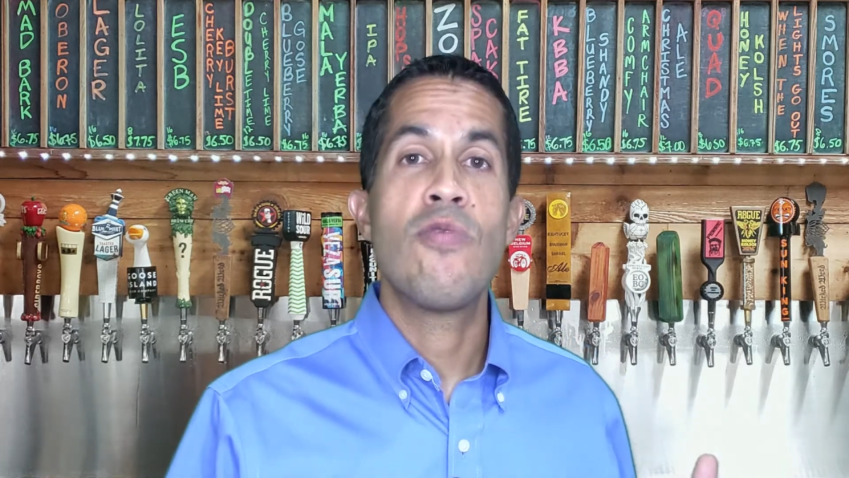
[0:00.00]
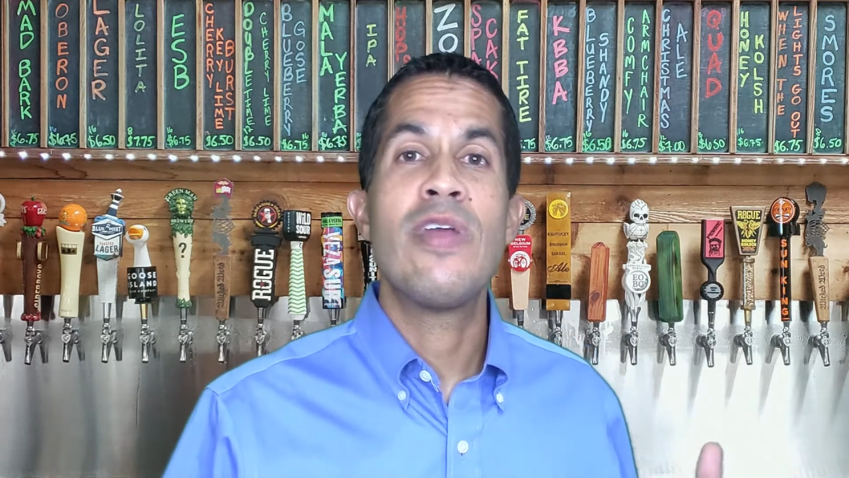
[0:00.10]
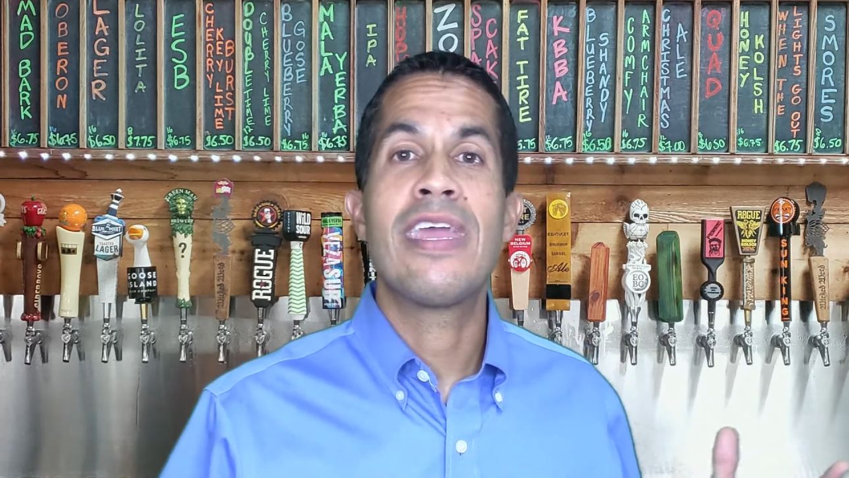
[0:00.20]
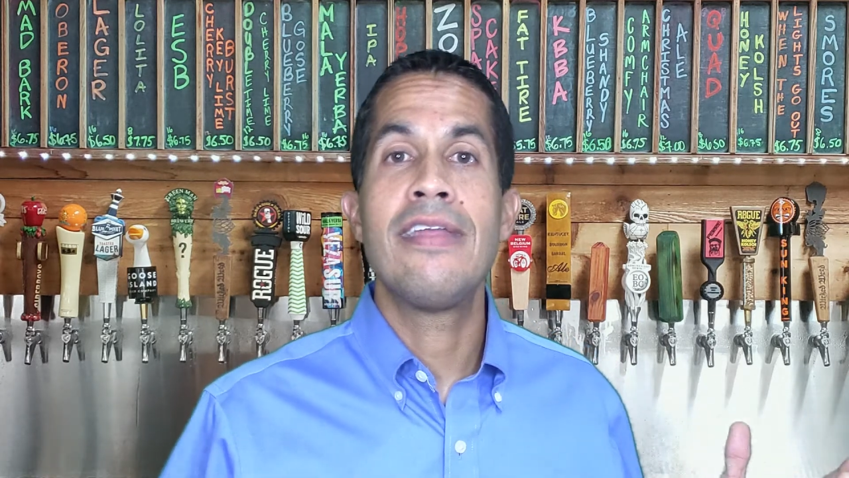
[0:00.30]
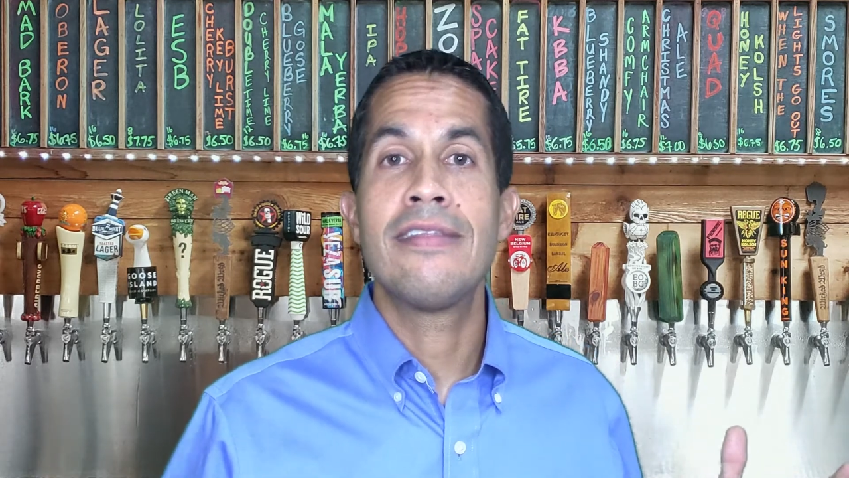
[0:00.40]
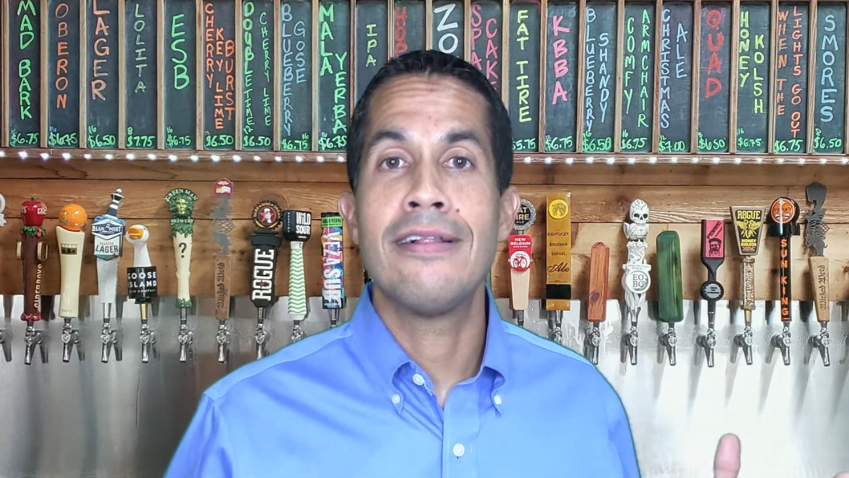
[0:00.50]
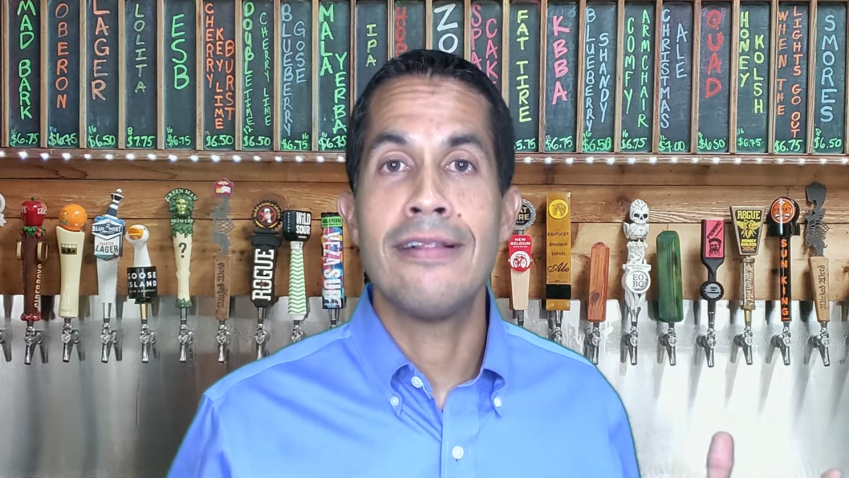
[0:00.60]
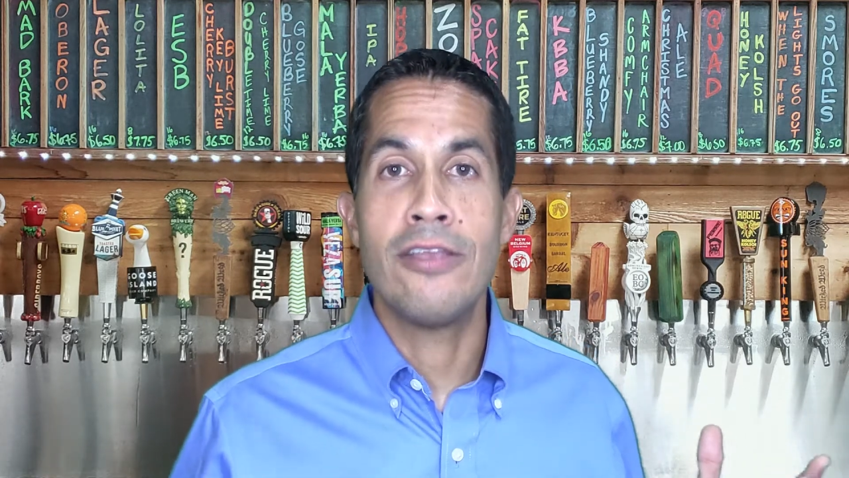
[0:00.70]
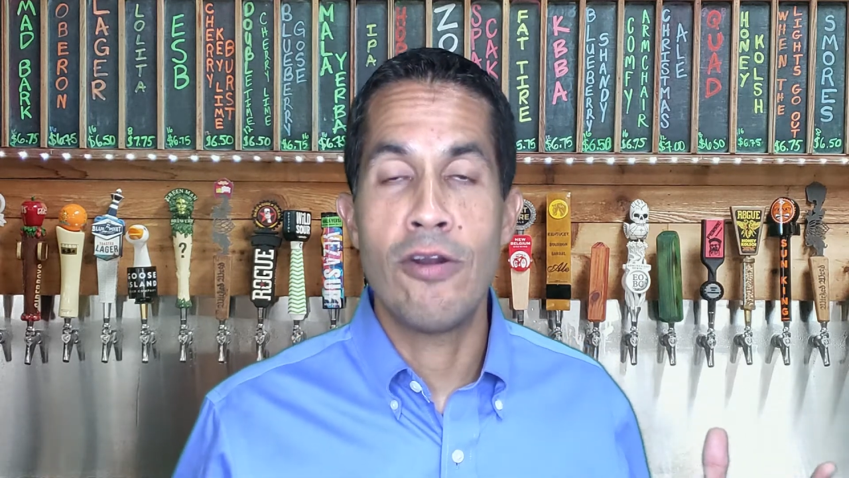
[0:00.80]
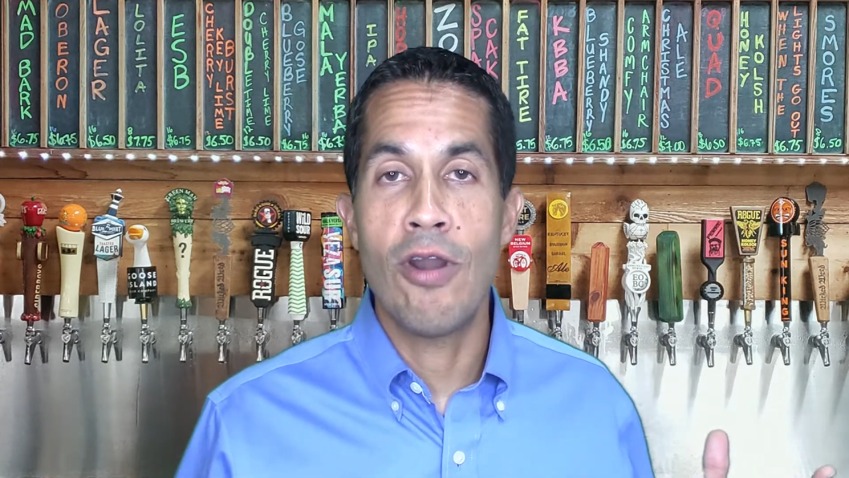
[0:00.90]

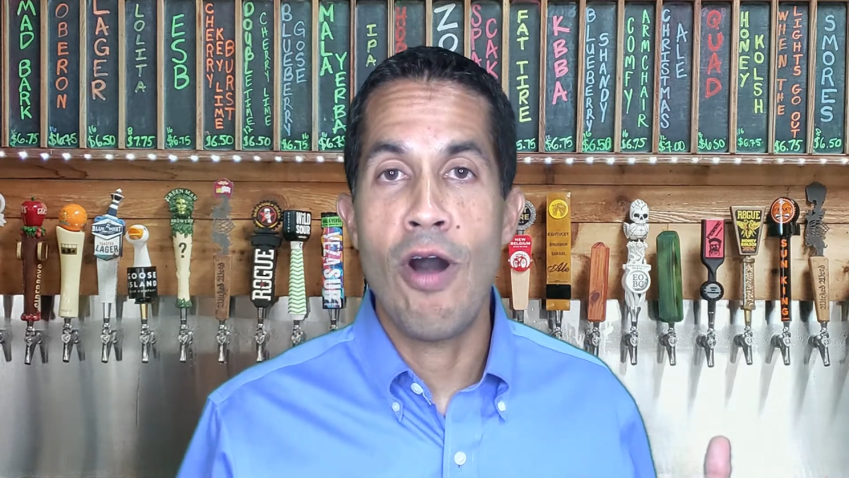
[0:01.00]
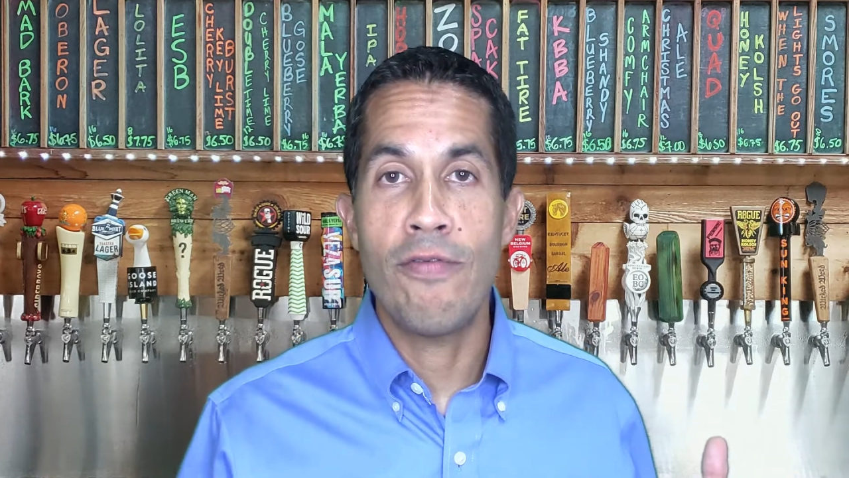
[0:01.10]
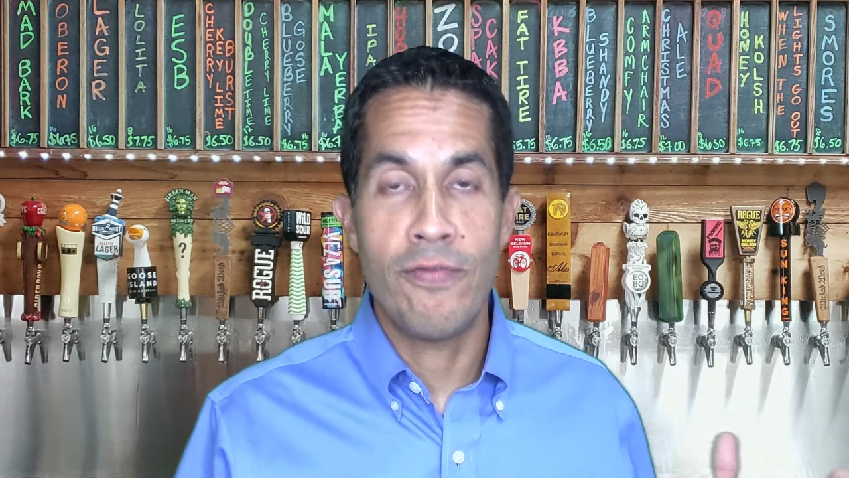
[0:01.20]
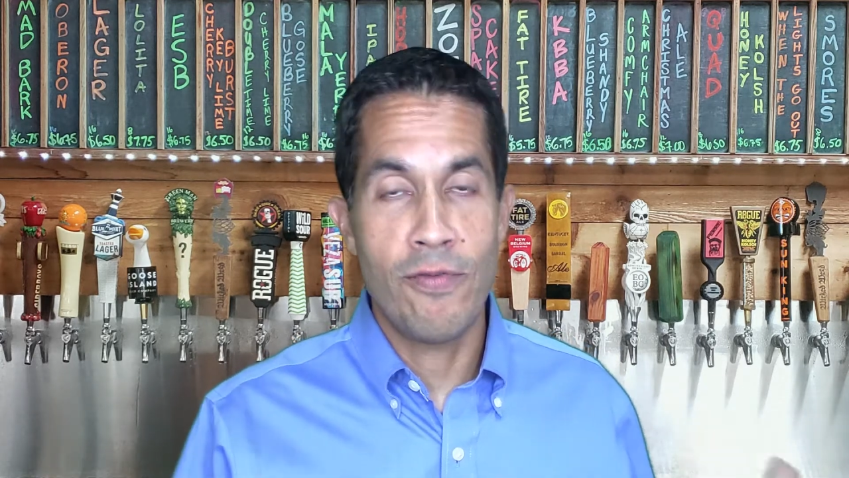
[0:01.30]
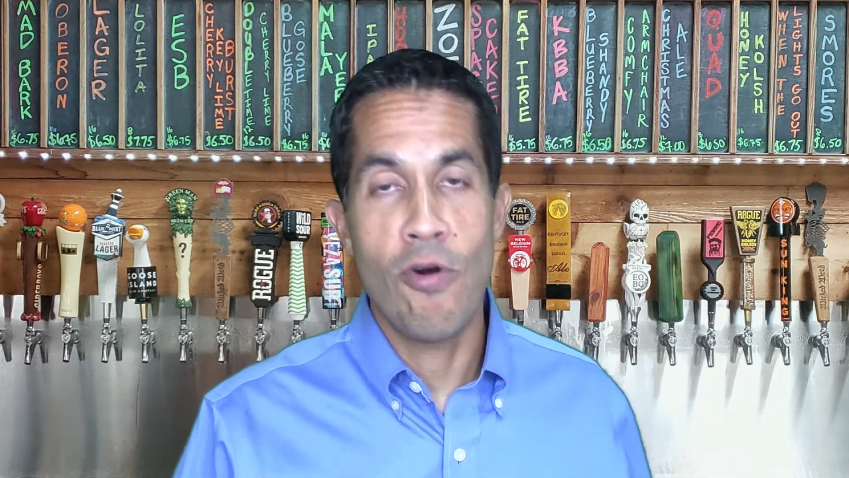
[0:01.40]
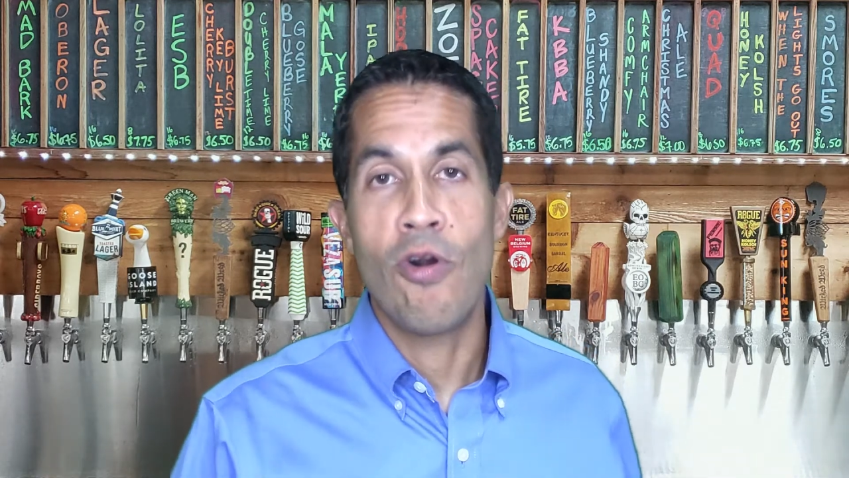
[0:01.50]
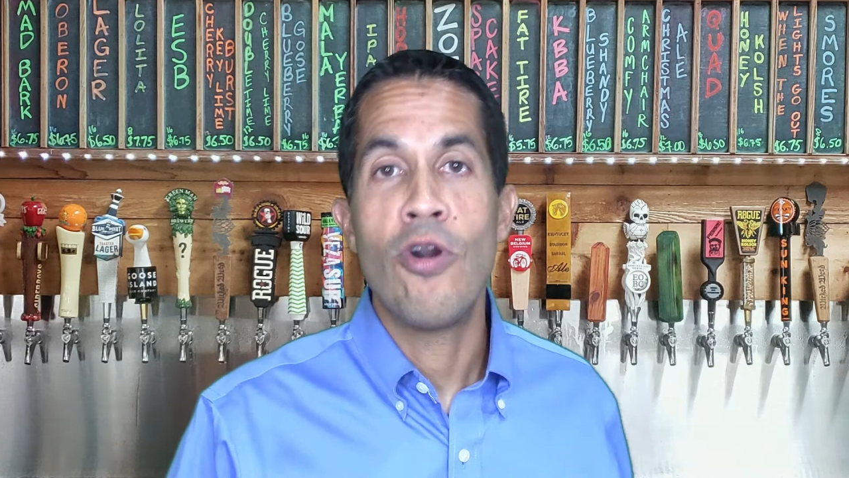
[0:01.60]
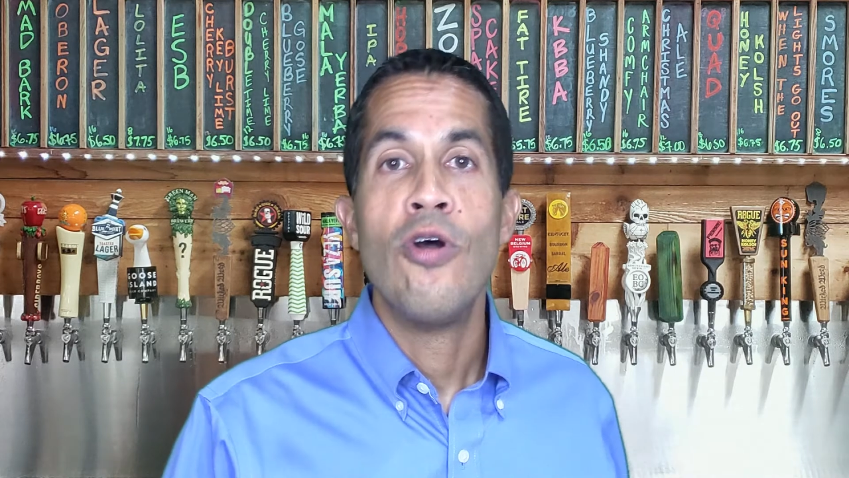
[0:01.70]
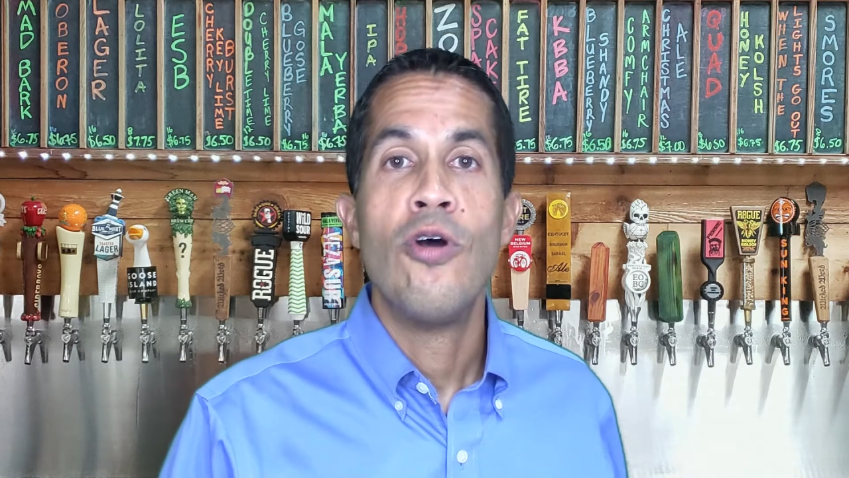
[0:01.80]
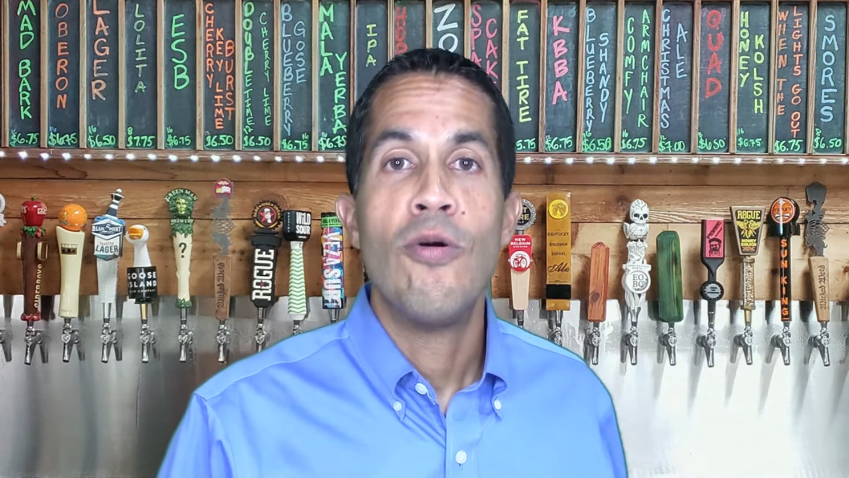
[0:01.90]
rekindle your love for